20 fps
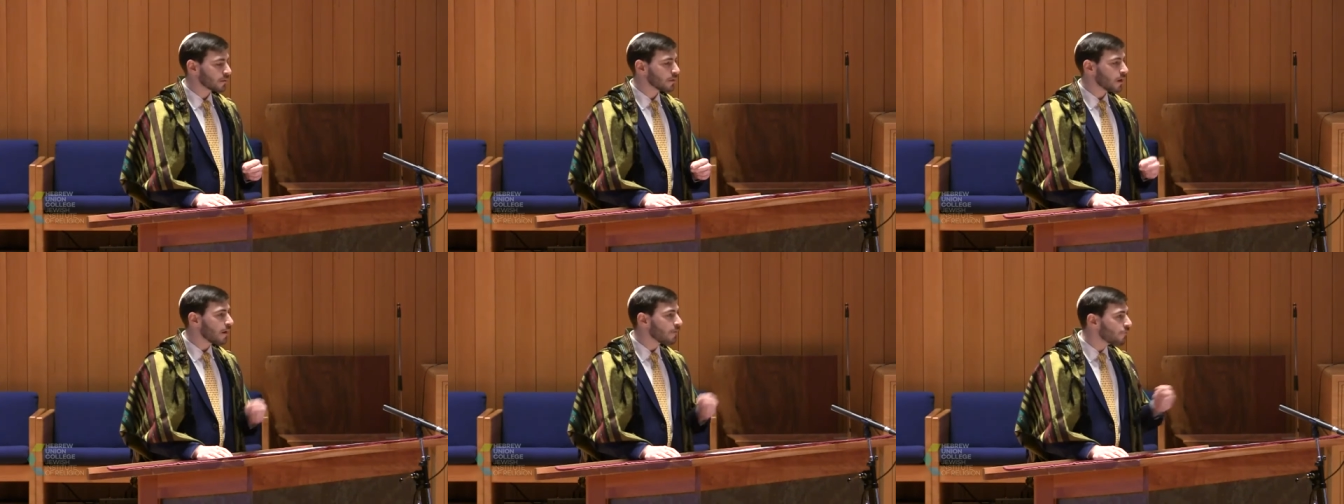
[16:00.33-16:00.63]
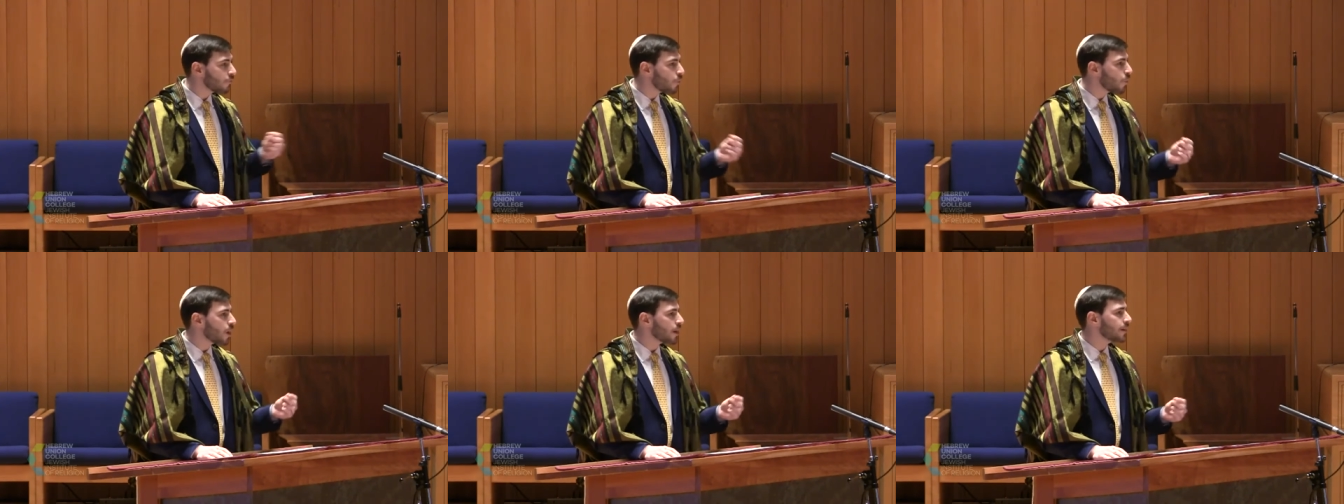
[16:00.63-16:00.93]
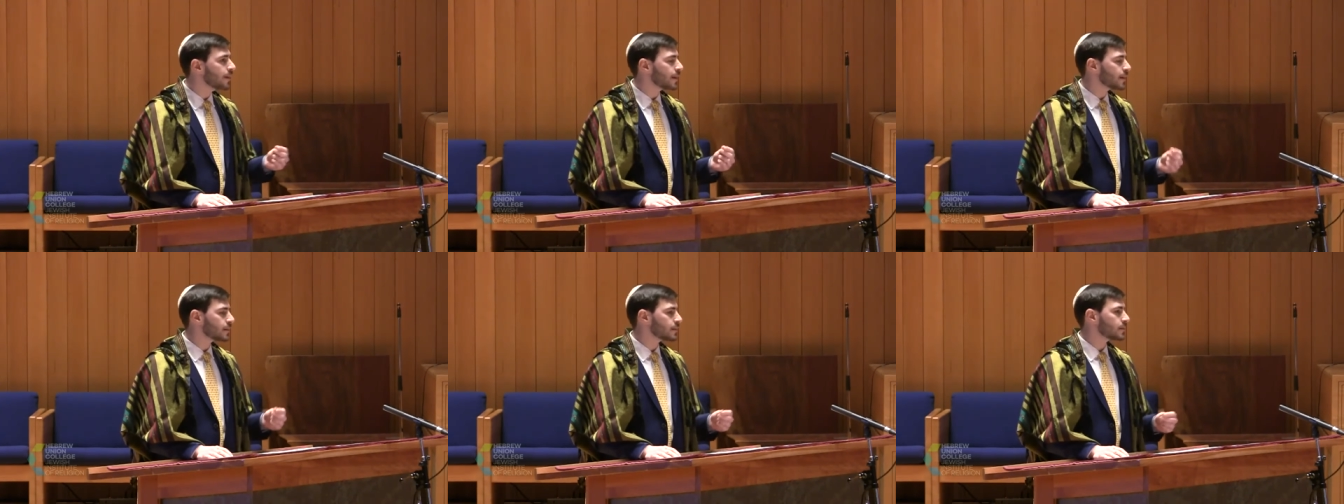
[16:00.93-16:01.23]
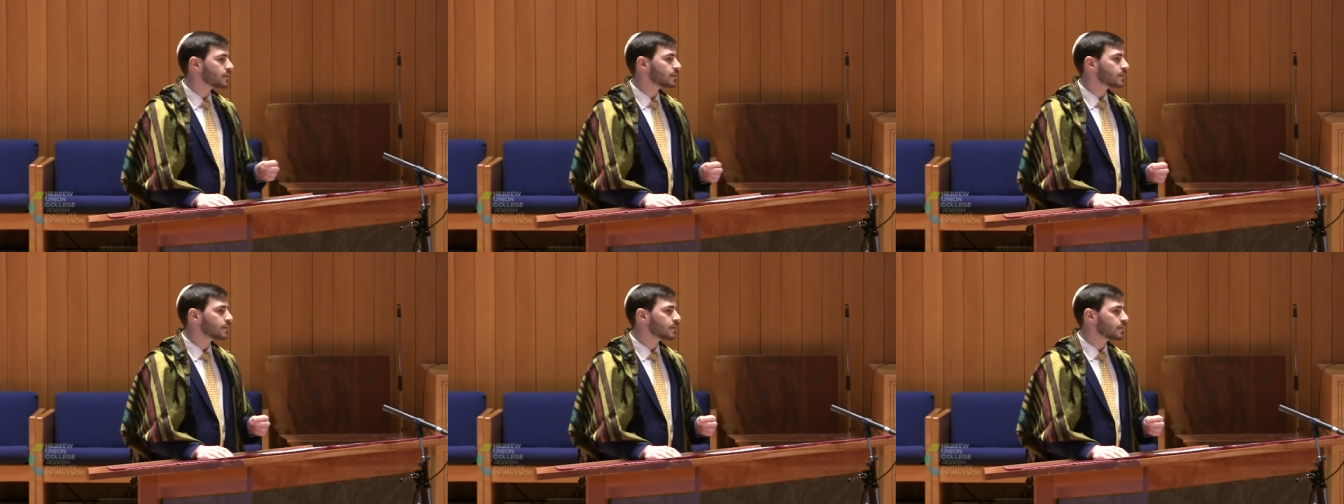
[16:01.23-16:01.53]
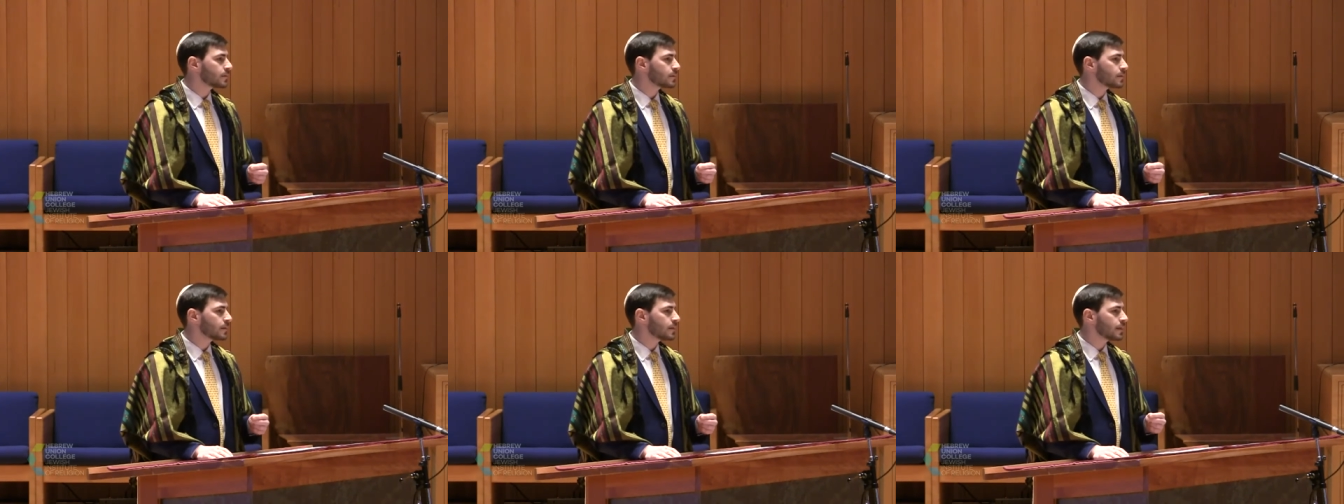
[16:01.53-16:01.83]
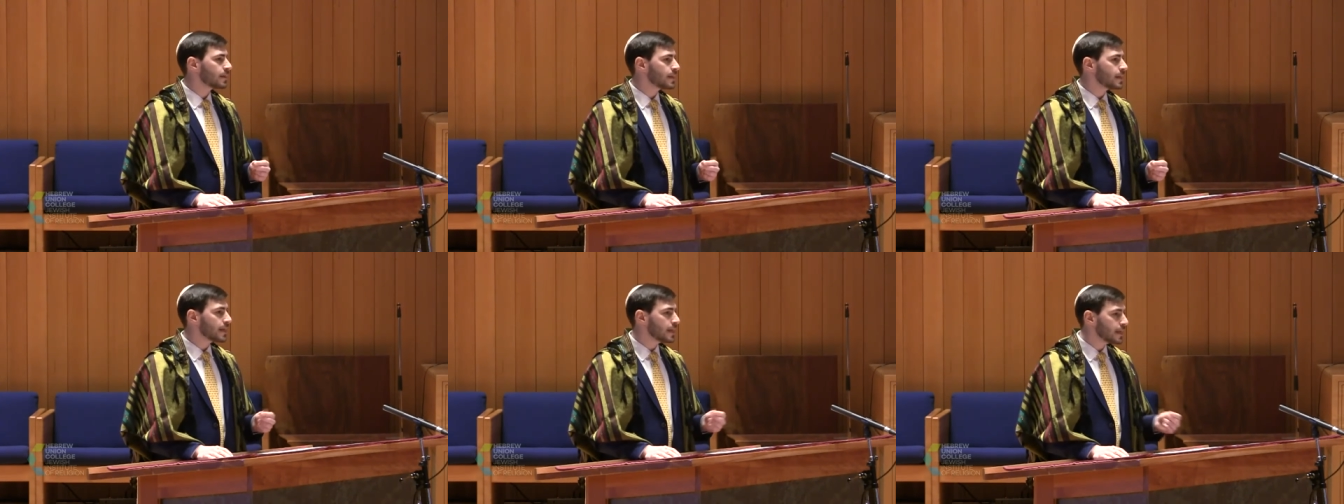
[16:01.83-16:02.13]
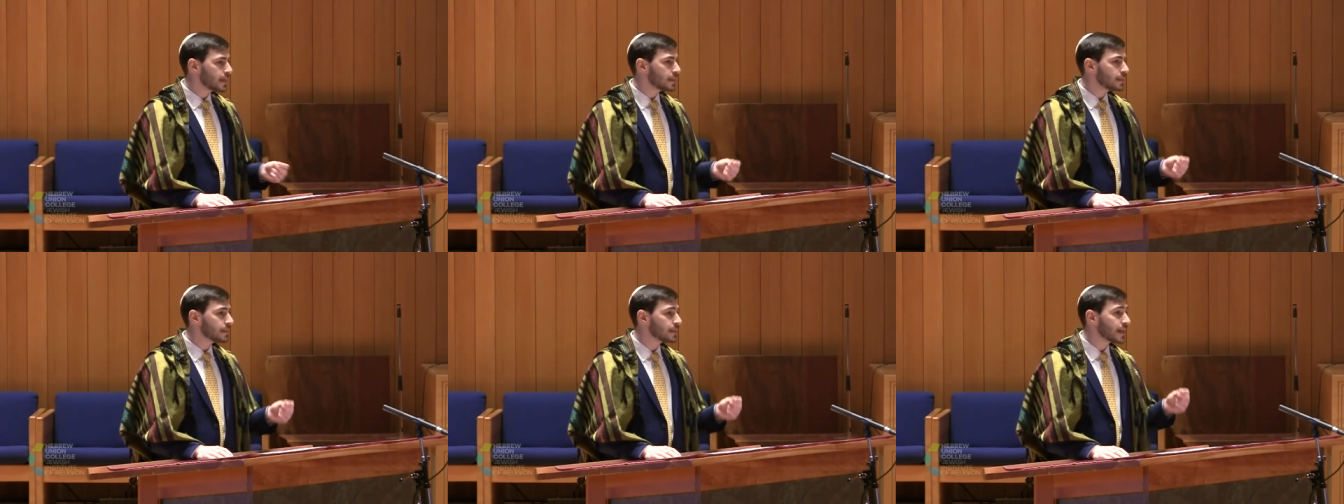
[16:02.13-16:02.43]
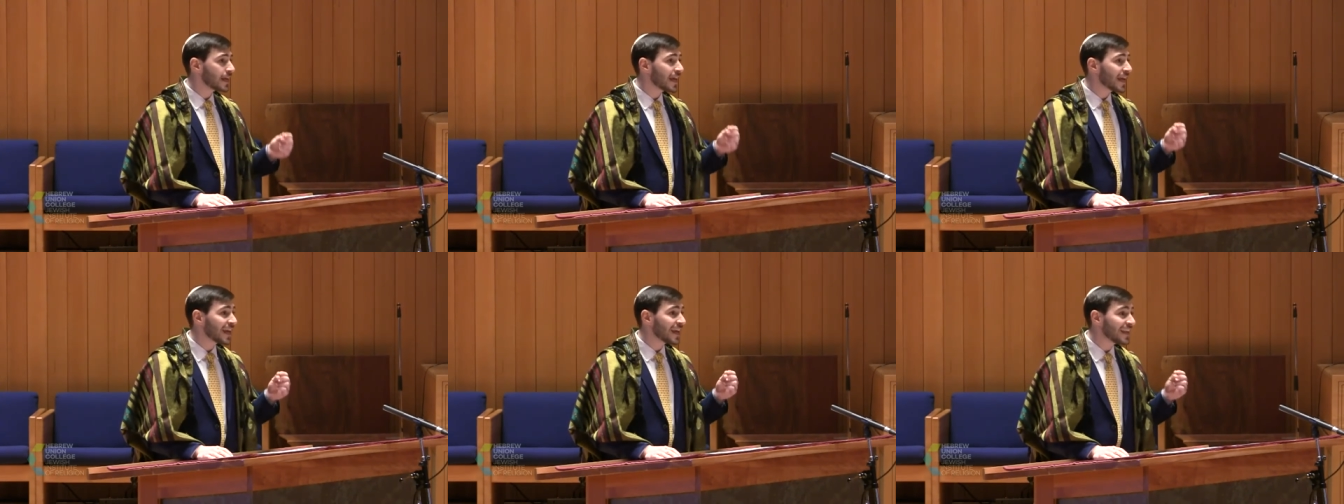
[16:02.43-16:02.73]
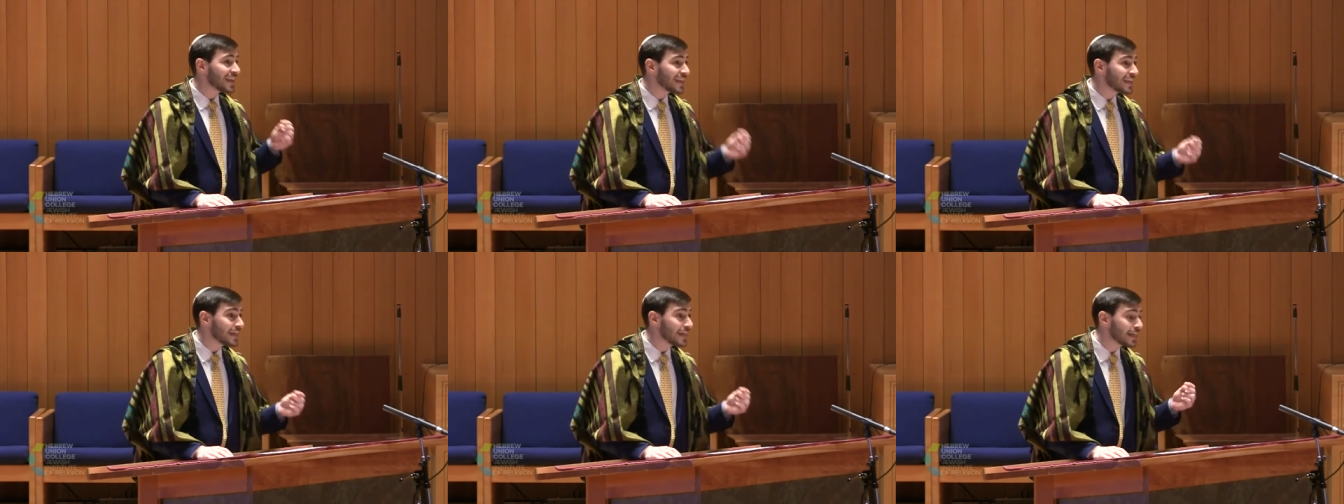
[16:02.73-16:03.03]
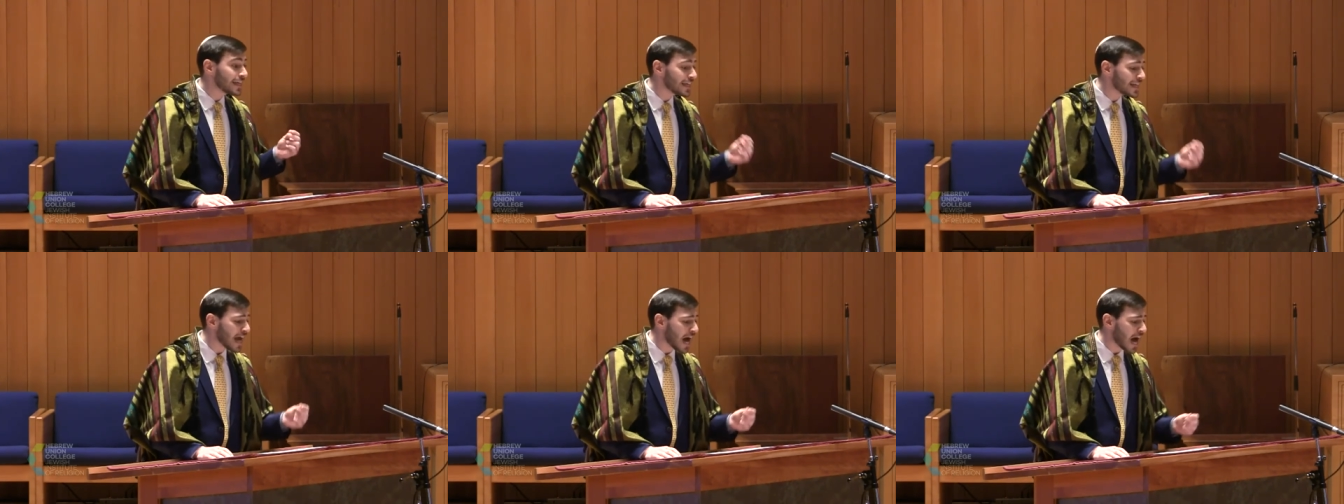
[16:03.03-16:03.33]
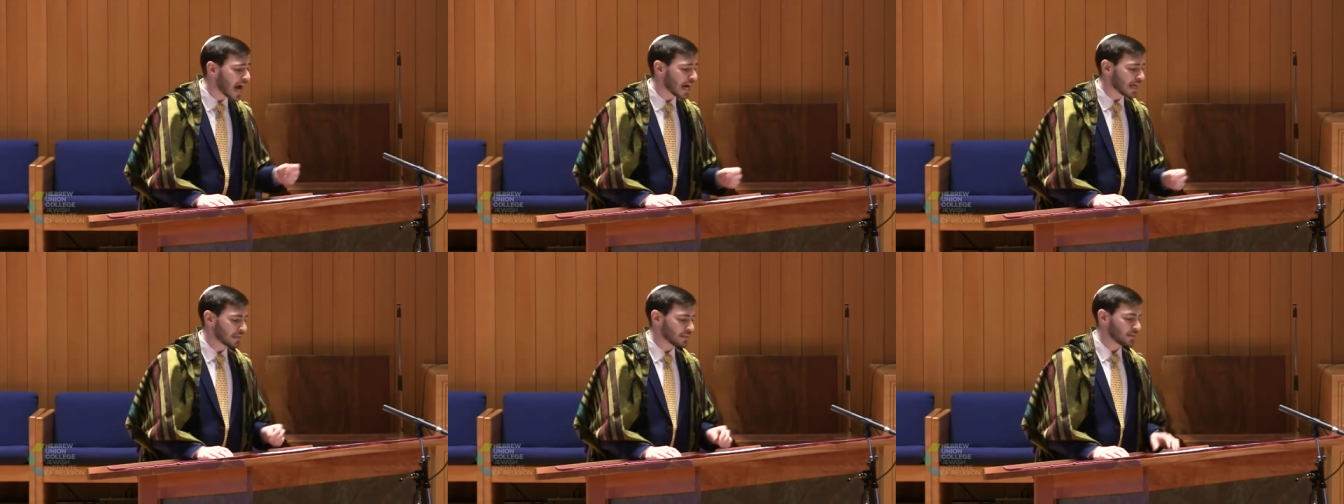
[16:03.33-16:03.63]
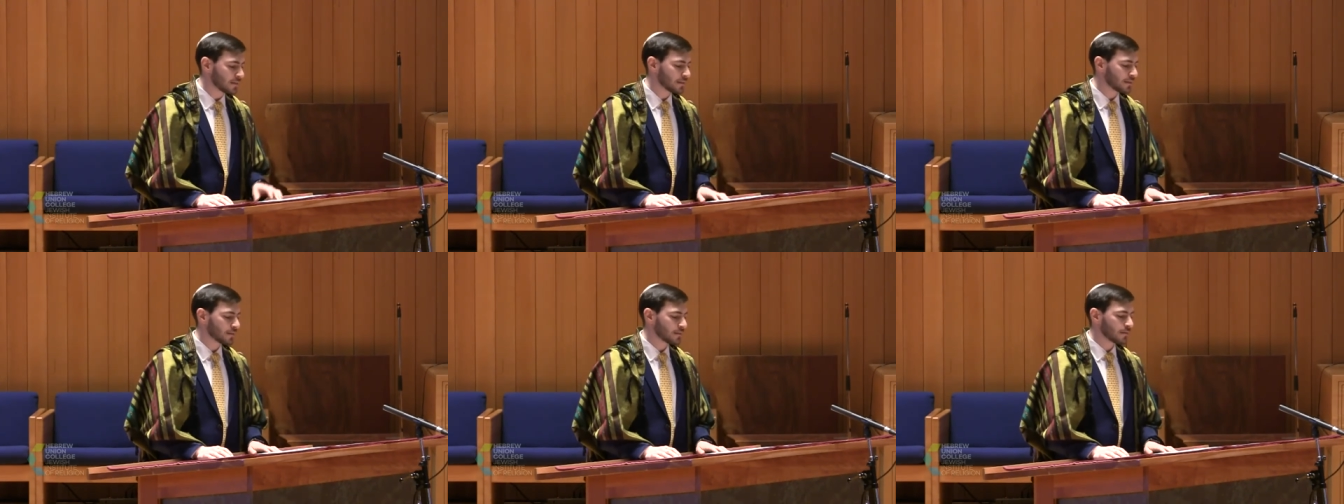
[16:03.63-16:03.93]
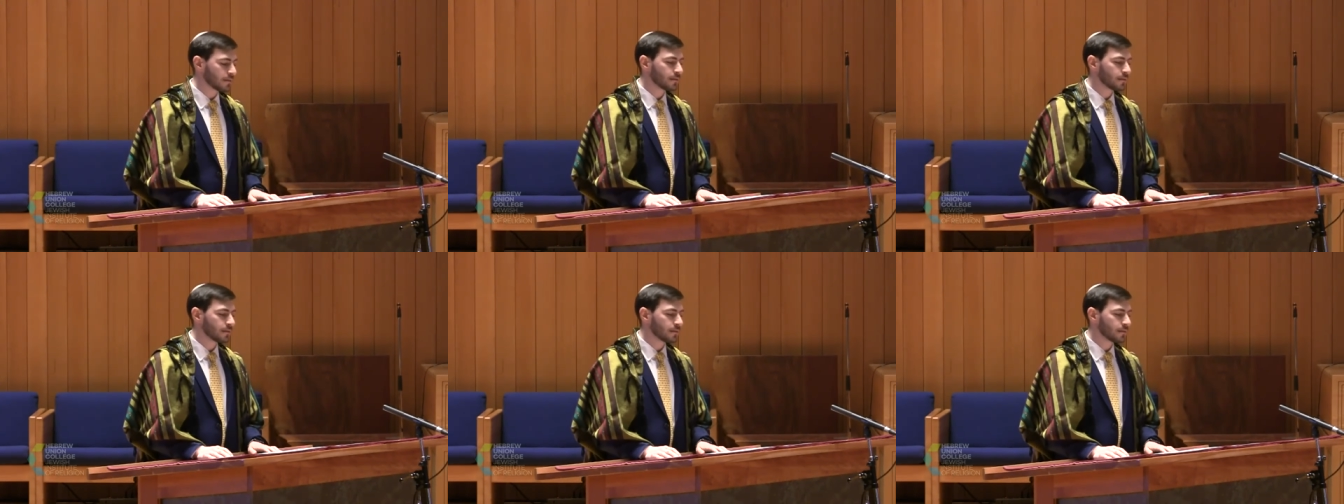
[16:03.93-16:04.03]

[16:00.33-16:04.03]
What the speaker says: of oneness, is nignaz,